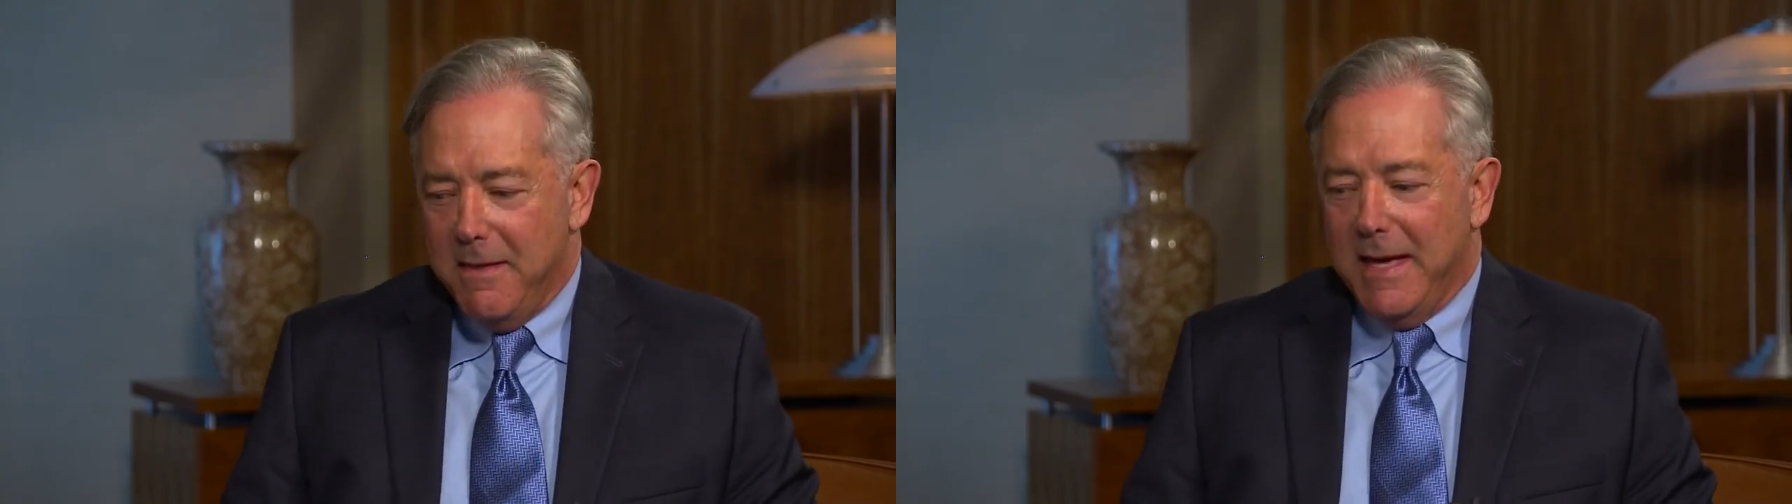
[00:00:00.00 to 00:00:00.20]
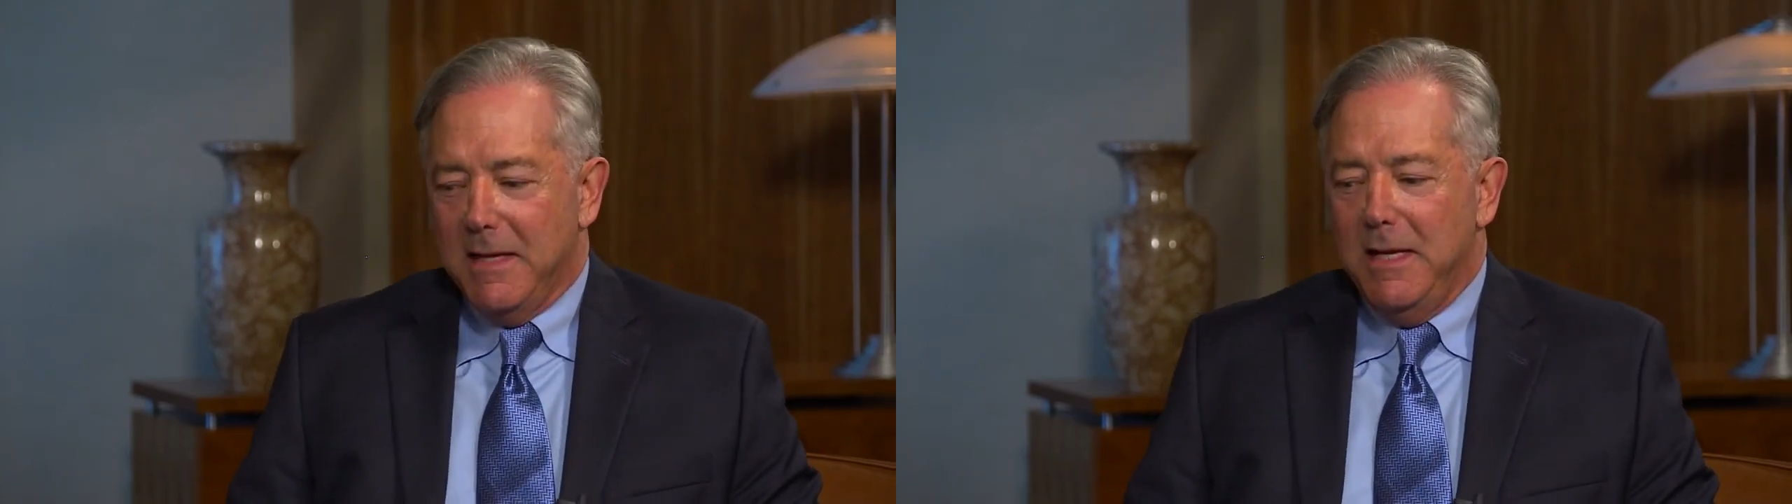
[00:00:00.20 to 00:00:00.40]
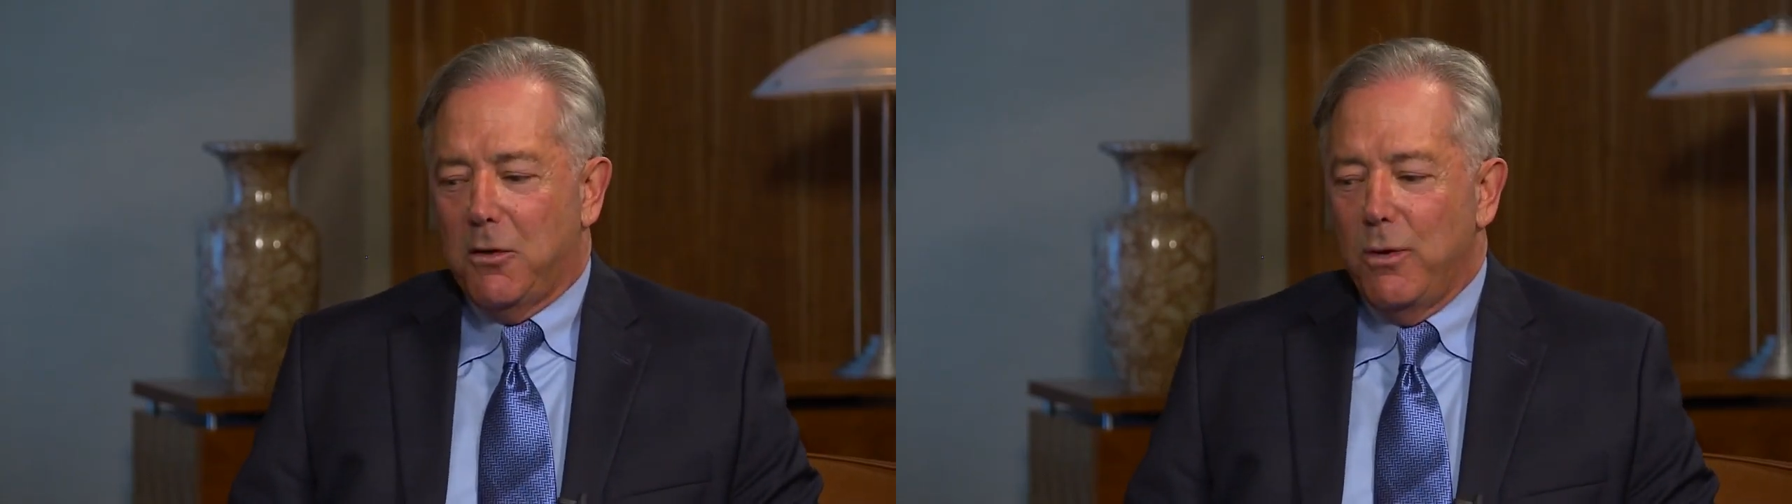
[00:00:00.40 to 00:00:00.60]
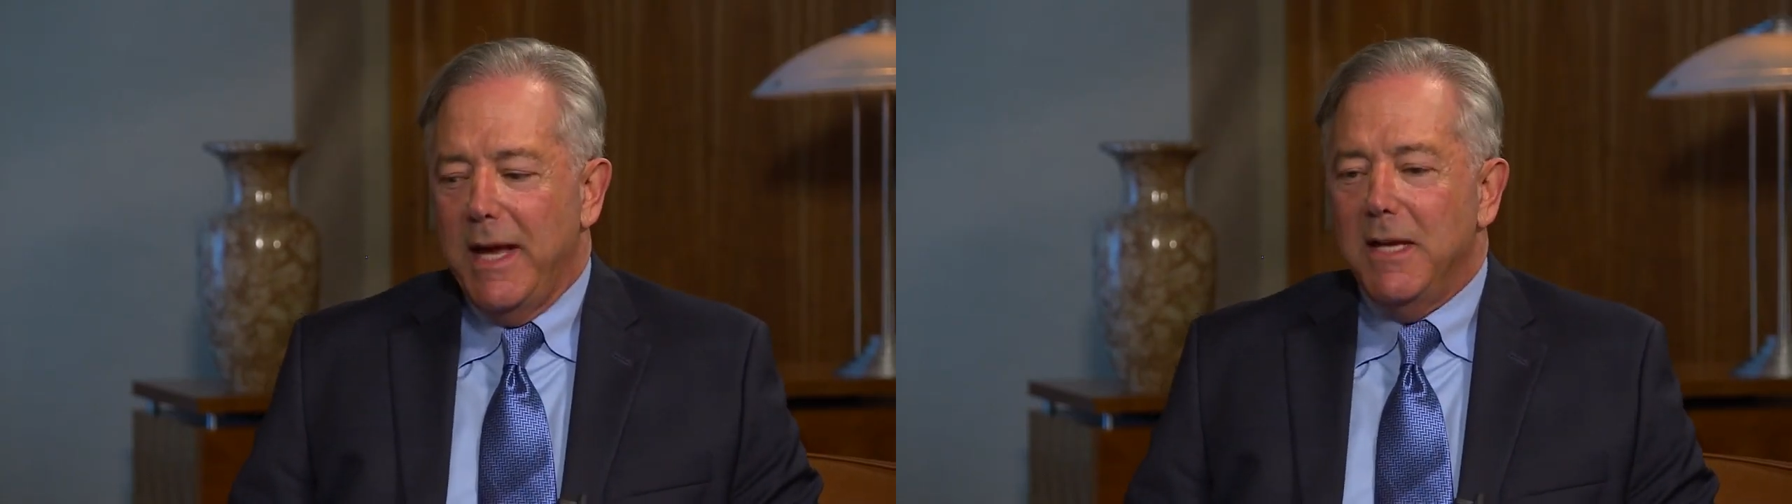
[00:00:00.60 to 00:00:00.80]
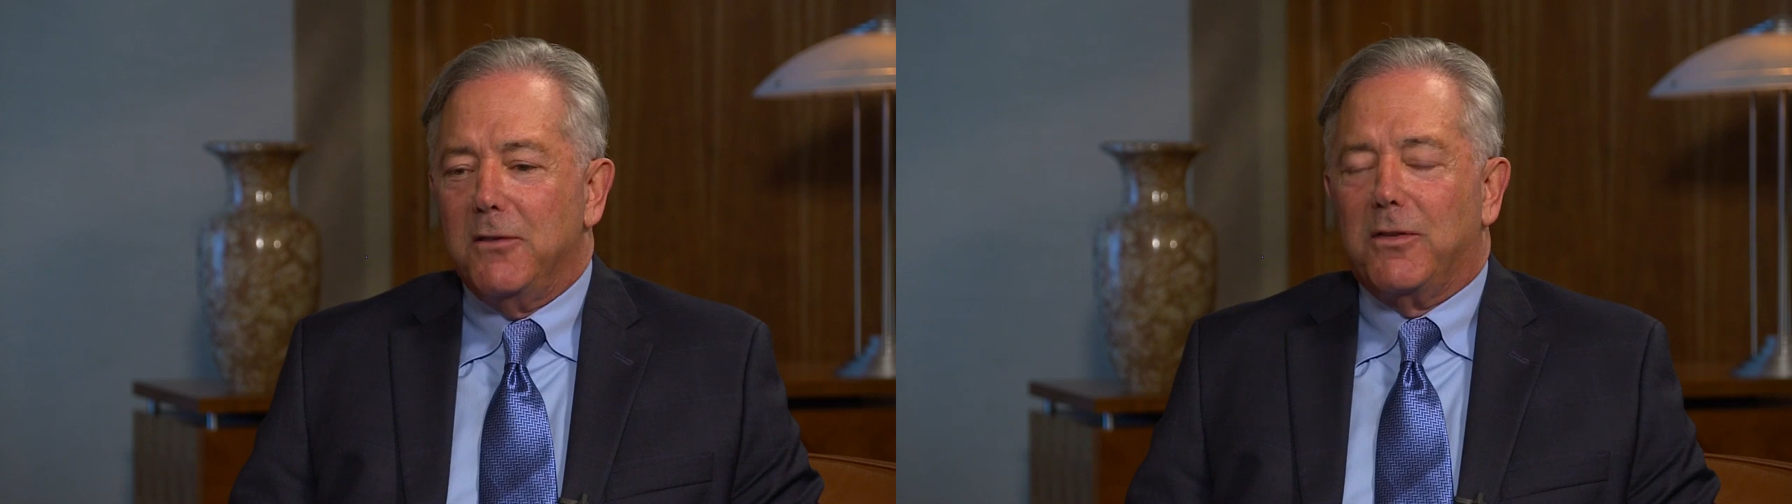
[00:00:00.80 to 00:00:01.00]
that he
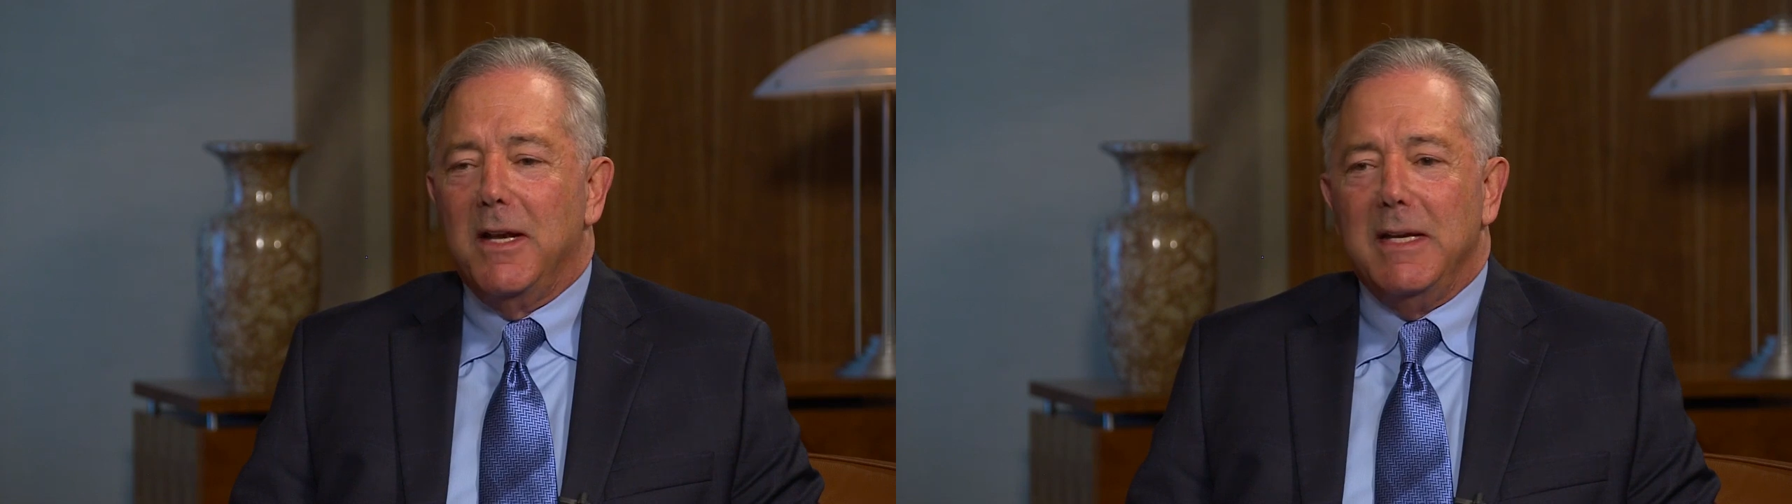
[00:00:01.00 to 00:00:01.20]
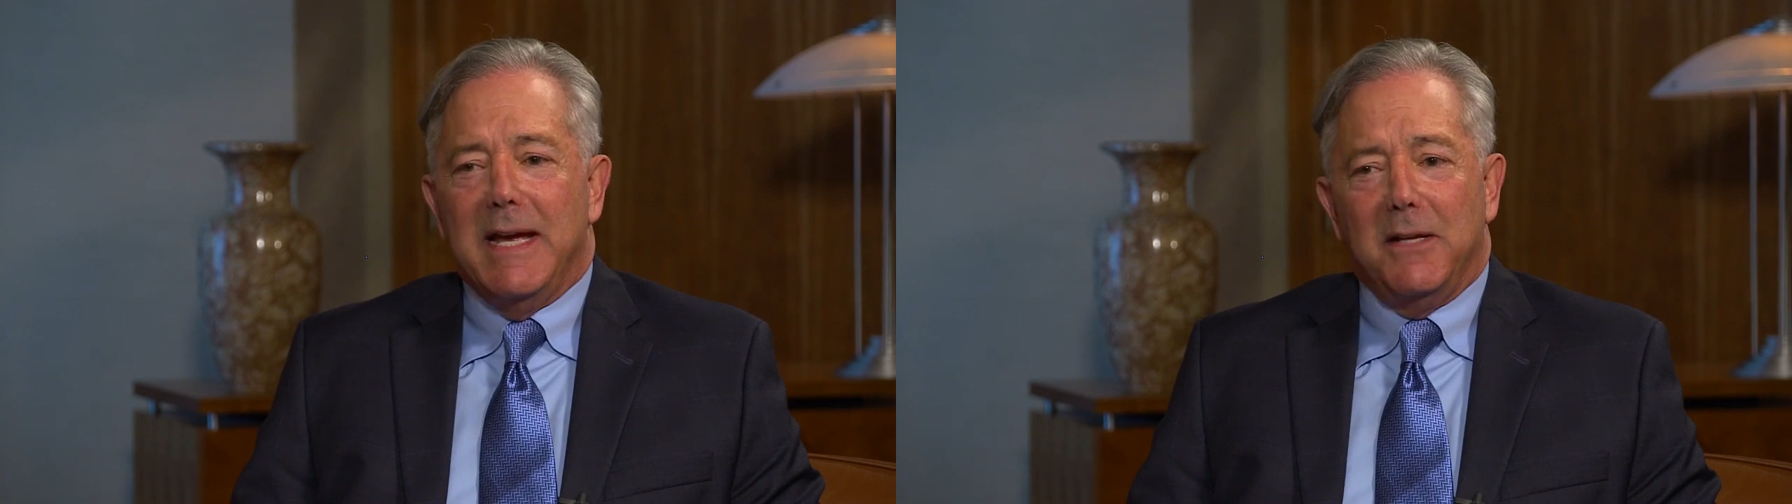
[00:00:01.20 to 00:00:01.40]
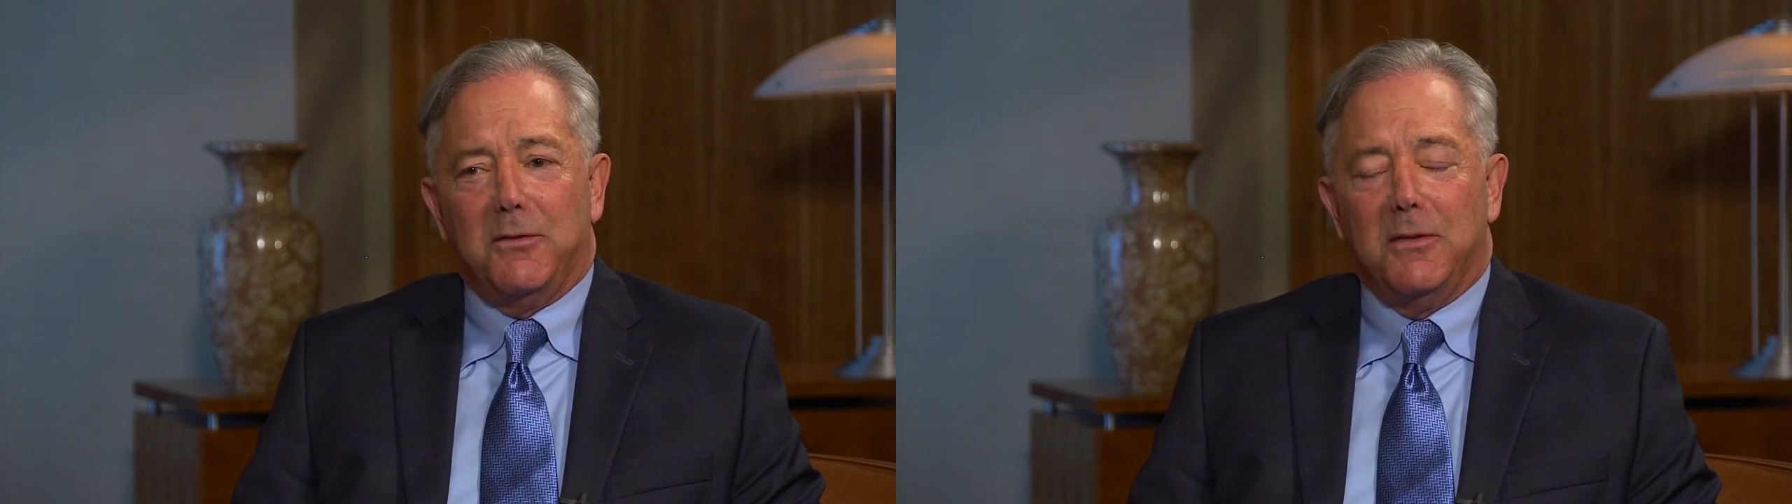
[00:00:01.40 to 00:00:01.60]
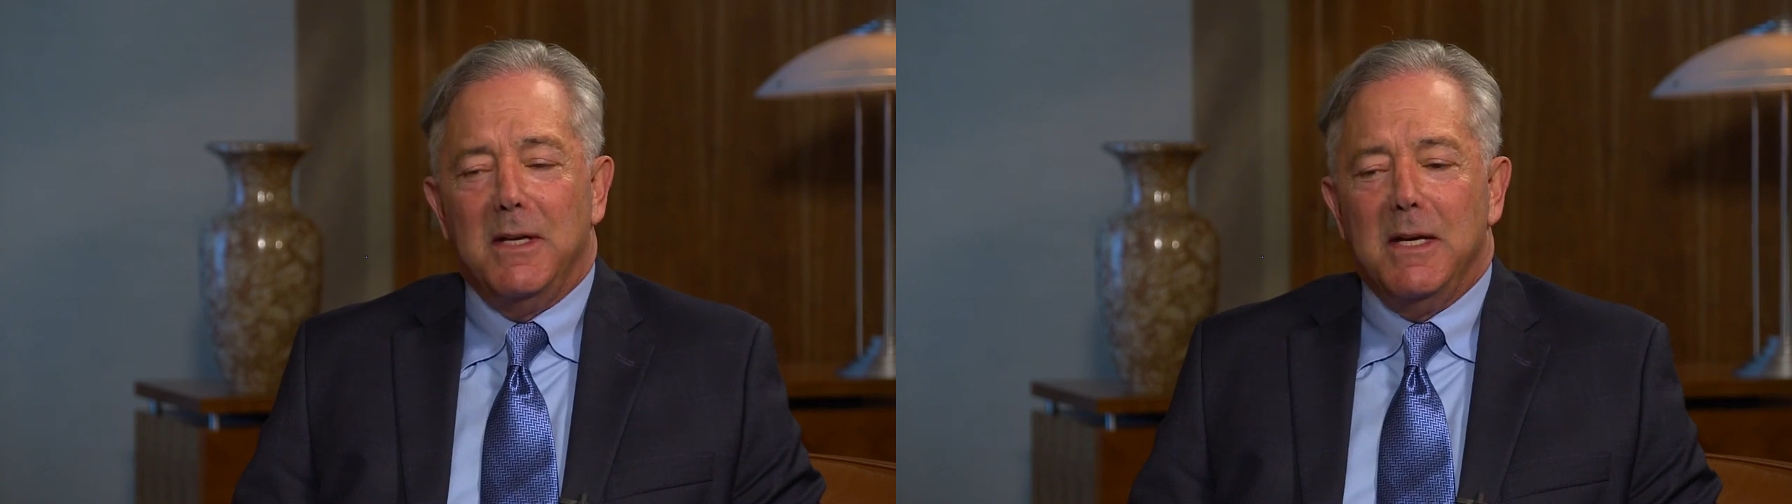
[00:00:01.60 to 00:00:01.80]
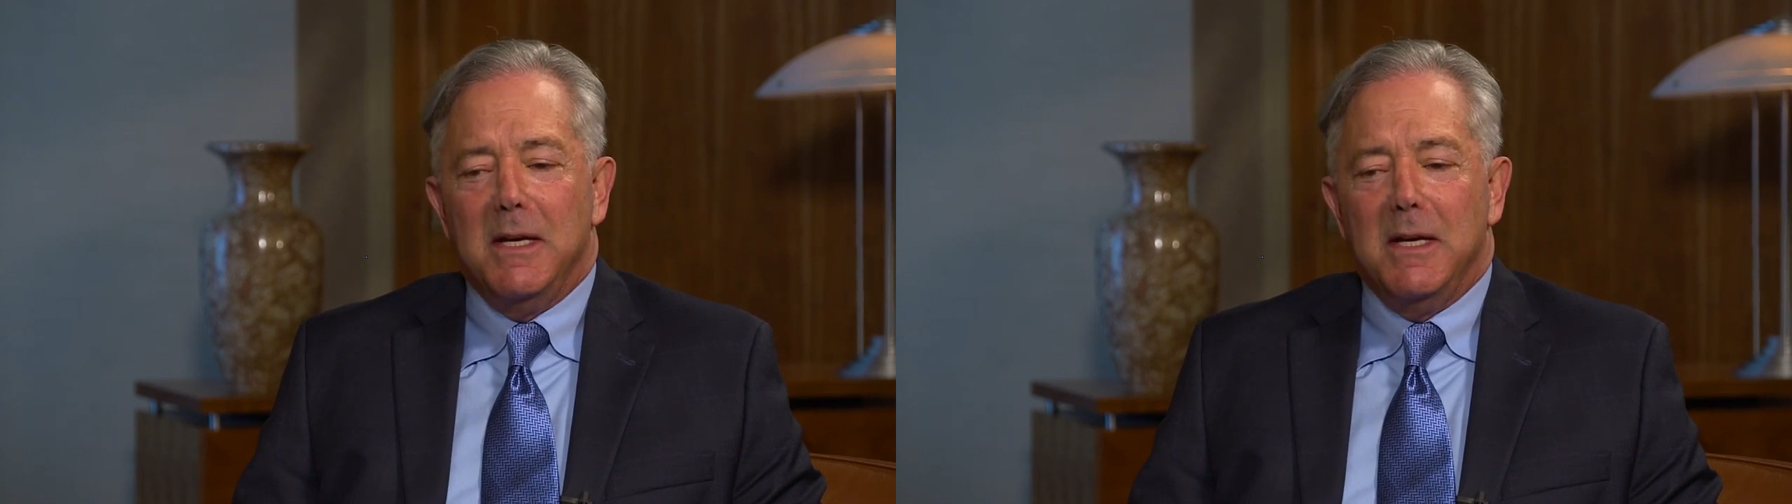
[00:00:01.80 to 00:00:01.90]
created Sundance